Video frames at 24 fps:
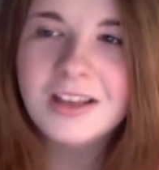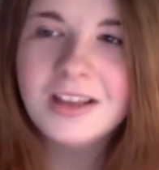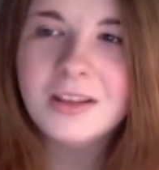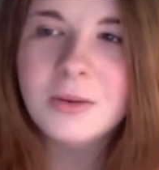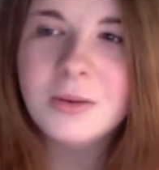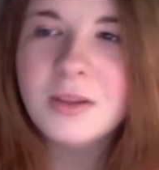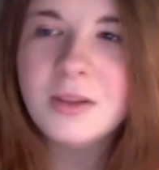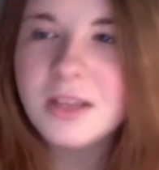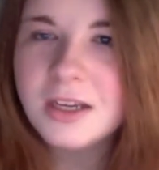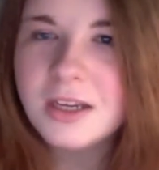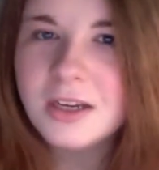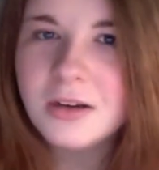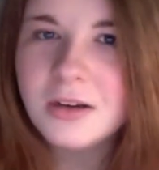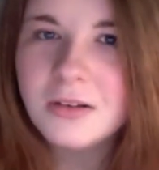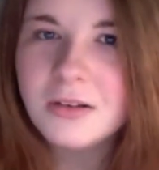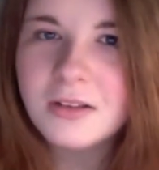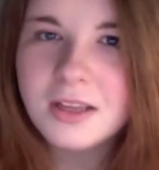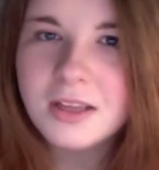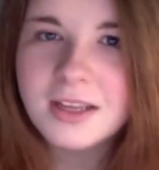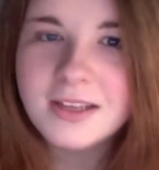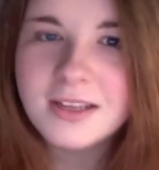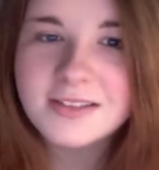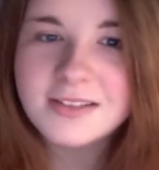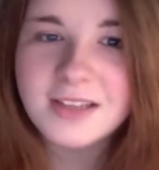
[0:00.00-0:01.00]
The one thing I don't
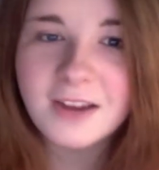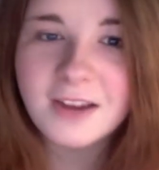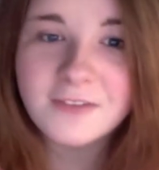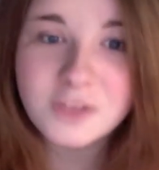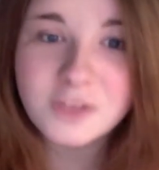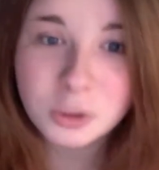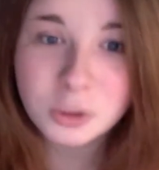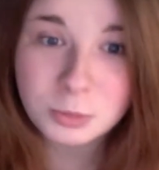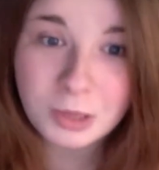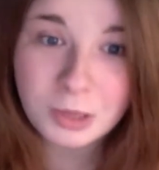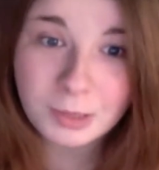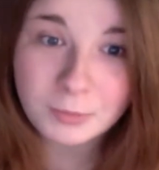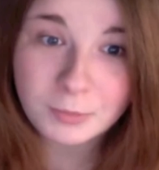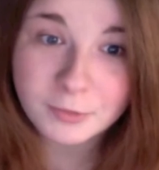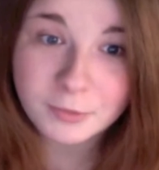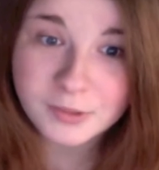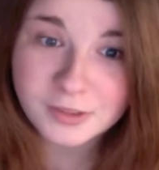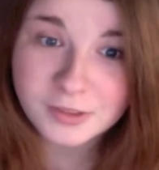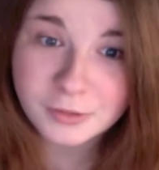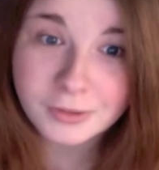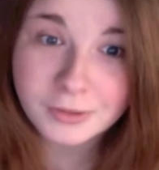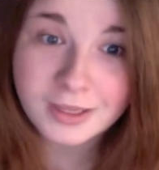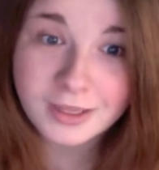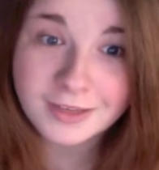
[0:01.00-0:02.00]
like is I have two papers
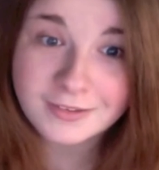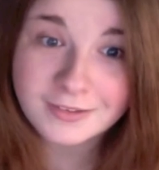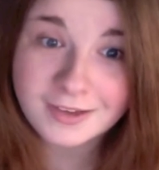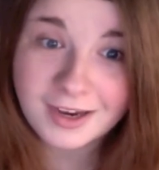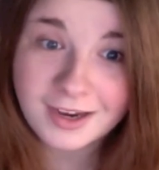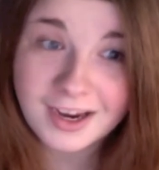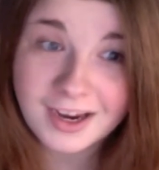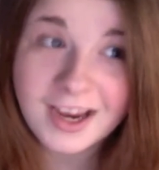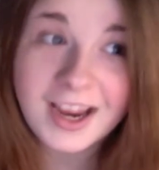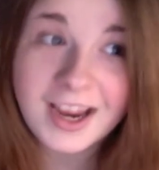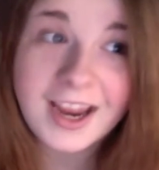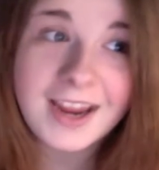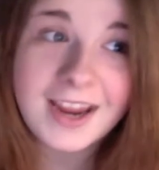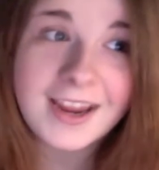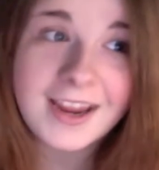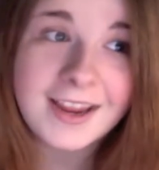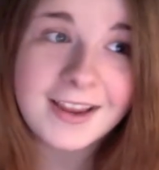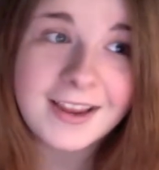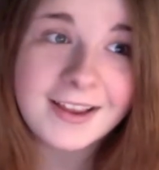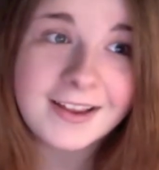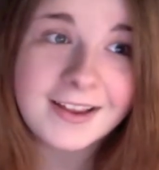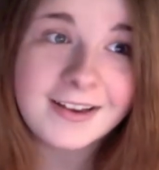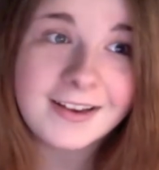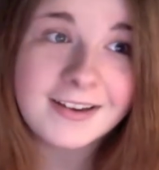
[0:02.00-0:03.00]
due that day
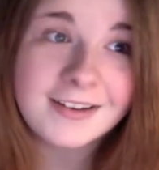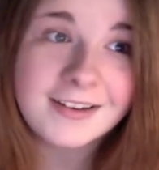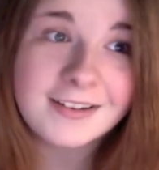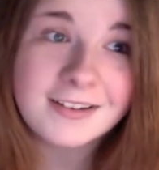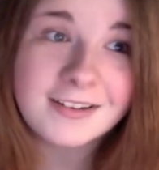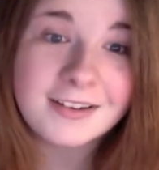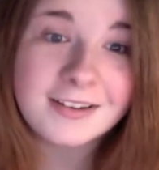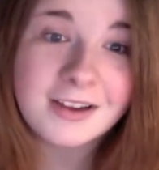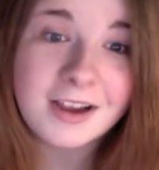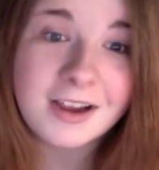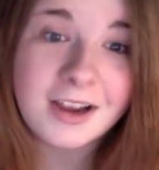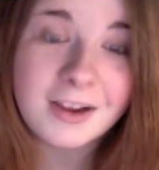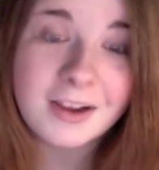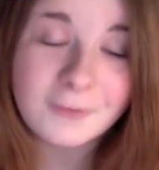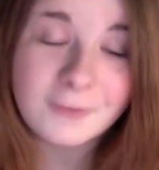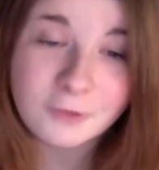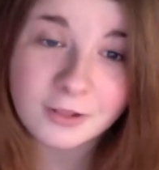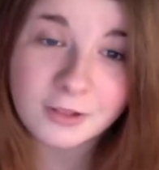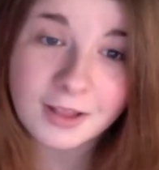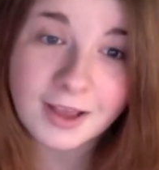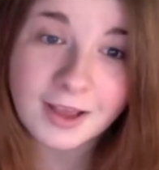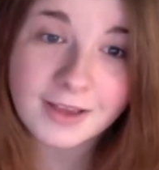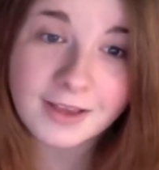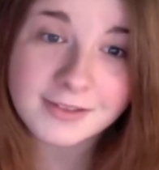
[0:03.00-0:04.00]
and I have
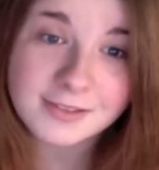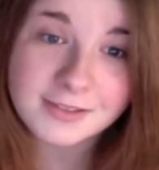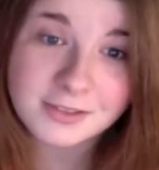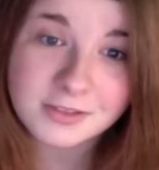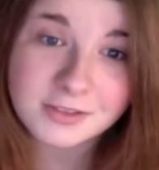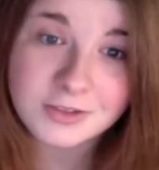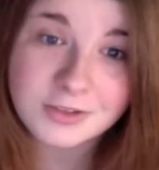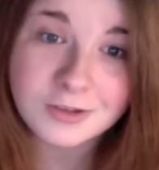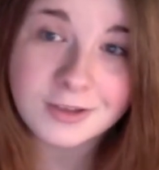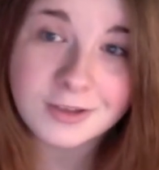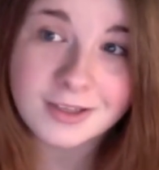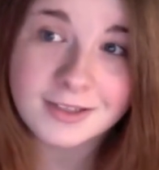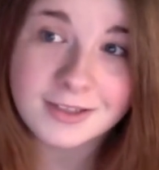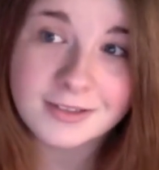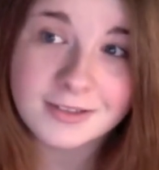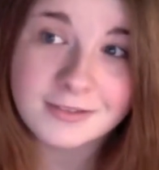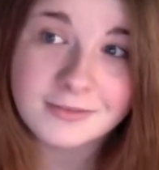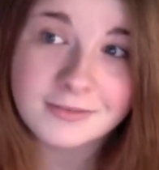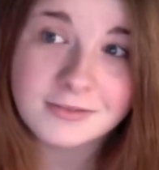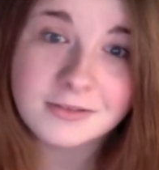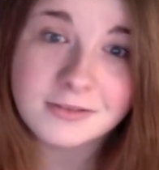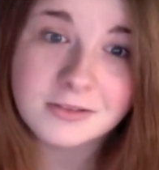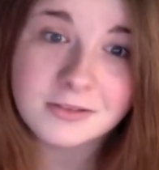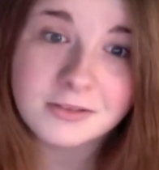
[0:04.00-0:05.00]
class until like
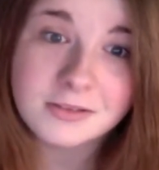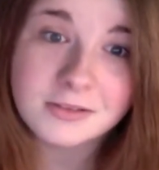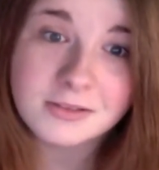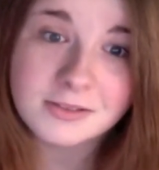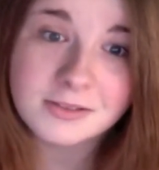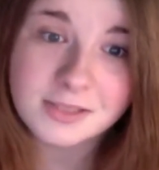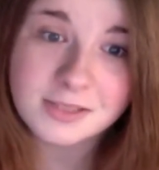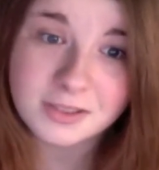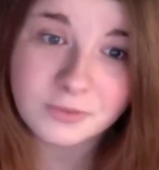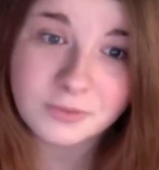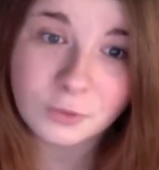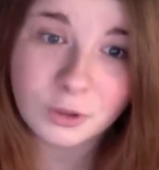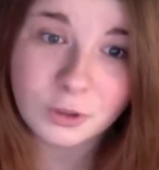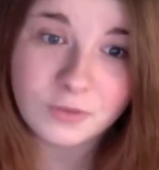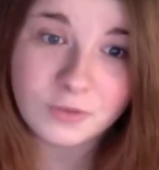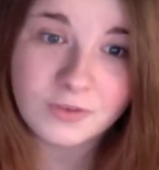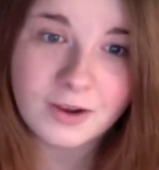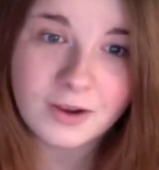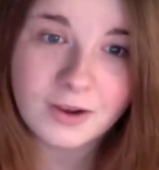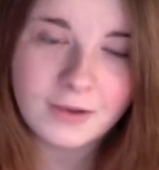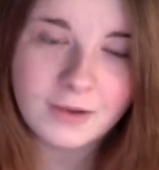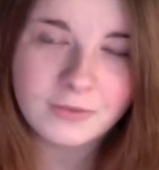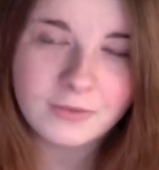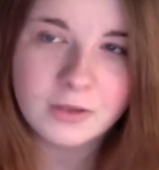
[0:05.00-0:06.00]

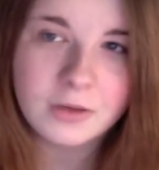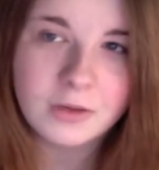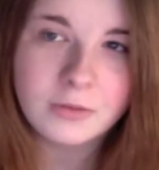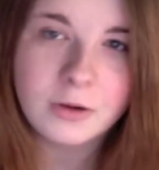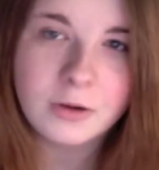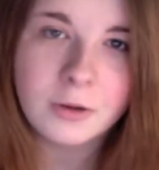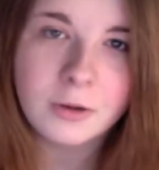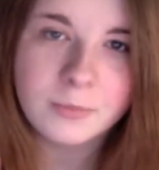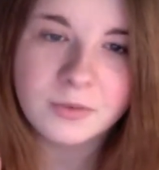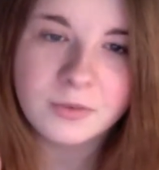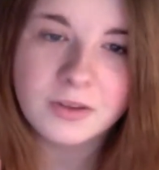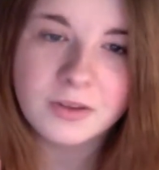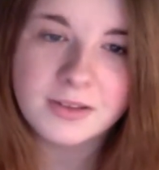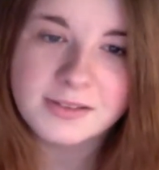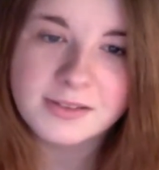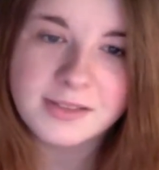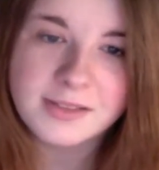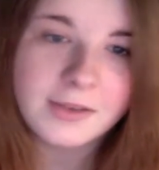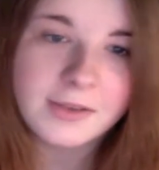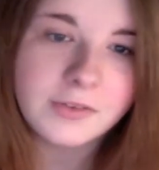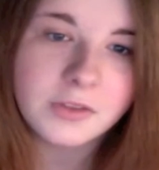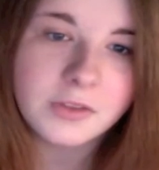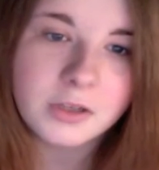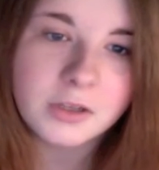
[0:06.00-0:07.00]
6:45, so I don't get home until like
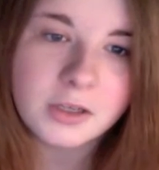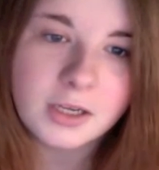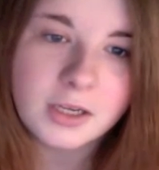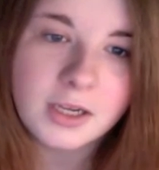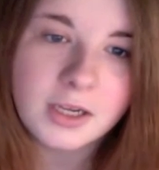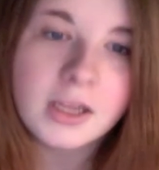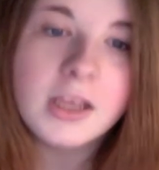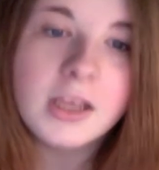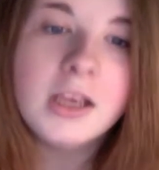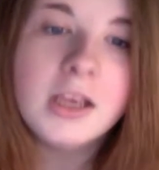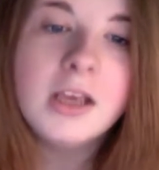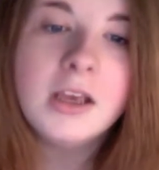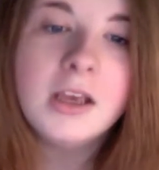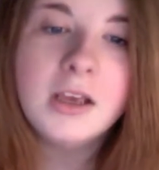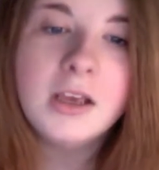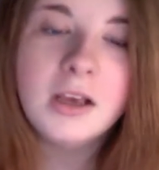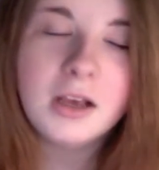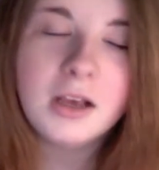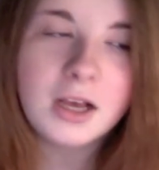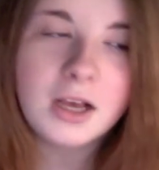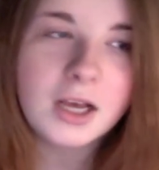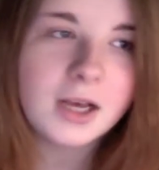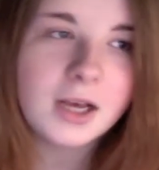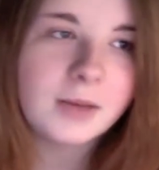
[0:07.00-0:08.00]

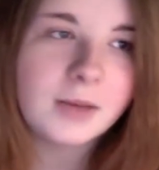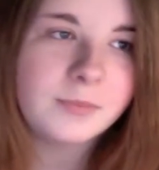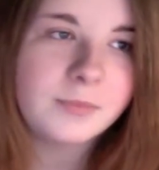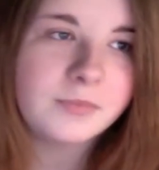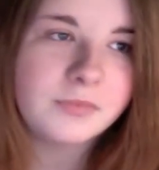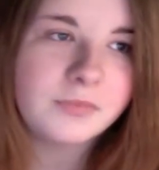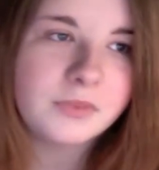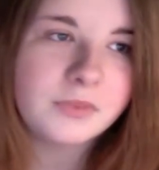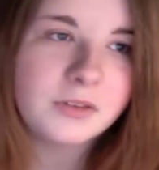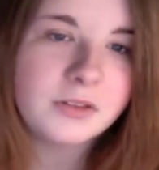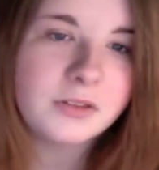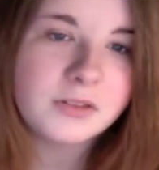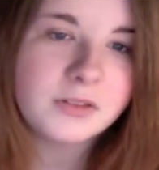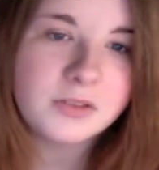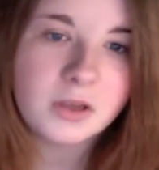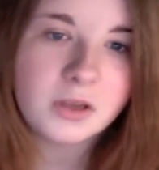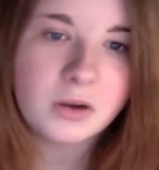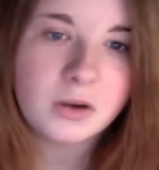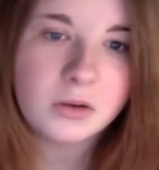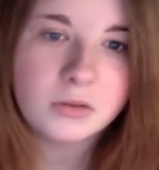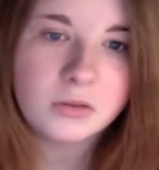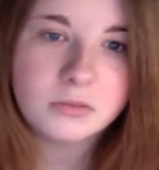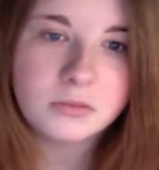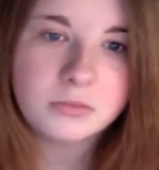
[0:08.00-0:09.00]
7:30.
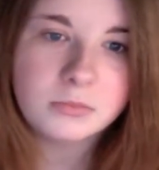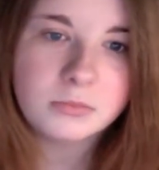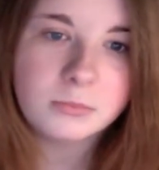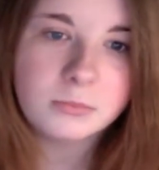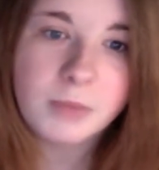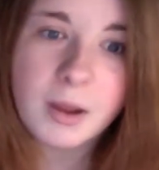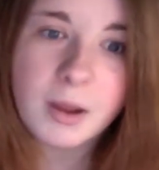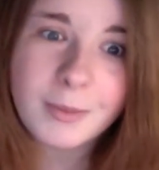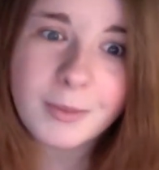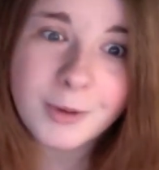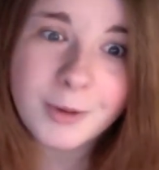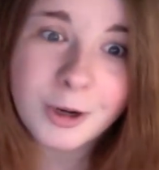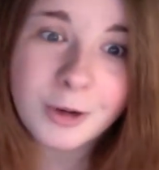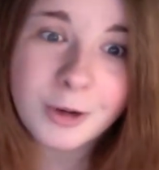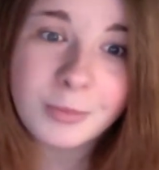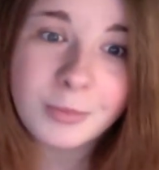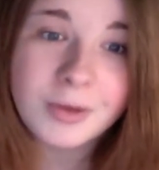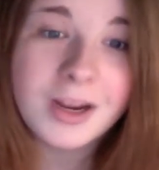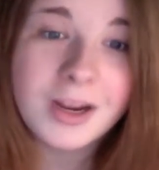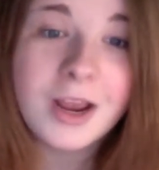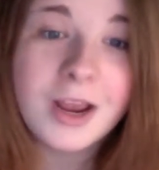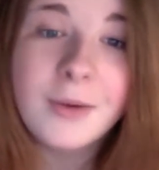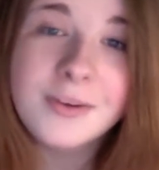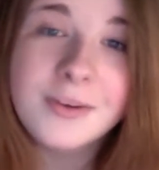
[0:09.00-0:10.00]
So bummer, but
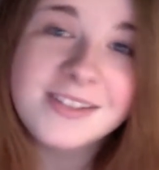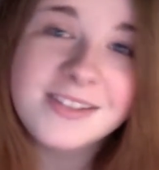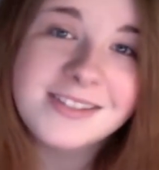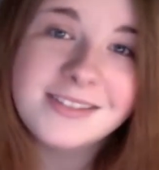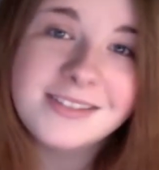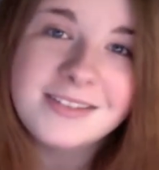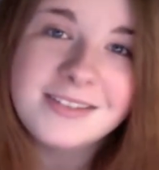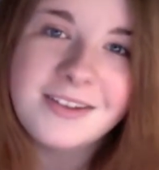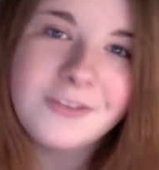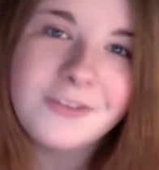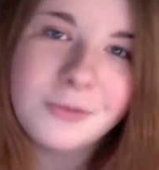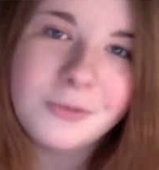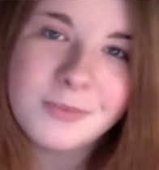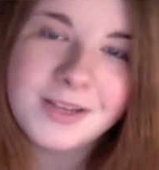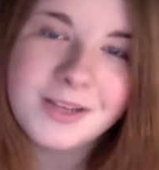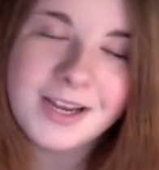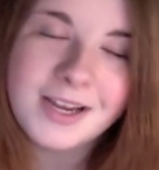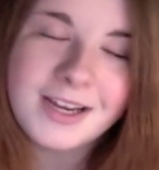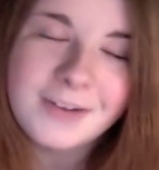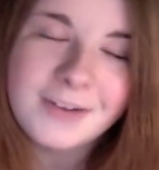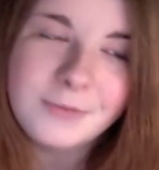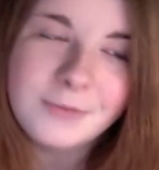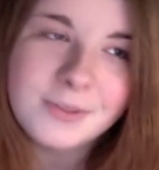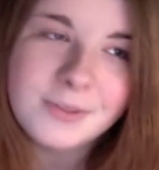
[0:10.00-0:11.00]
I never
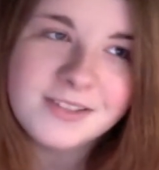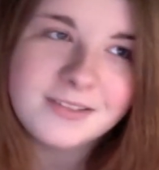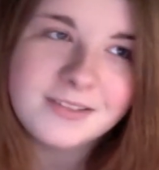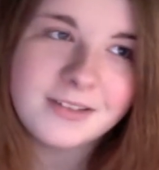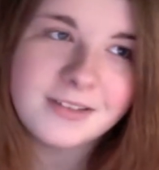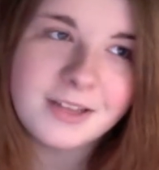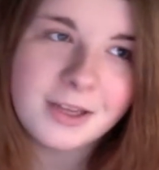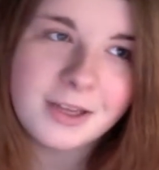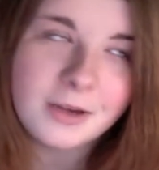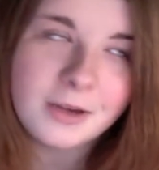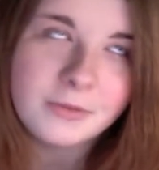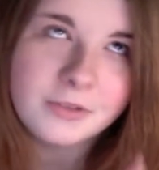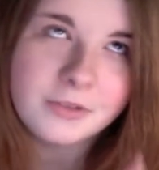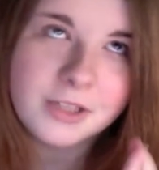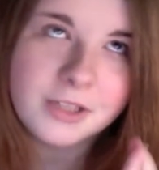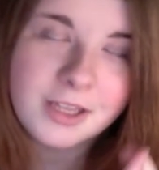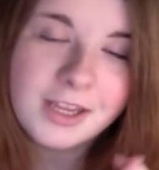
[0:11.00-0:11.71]
miss Glee, hopefully.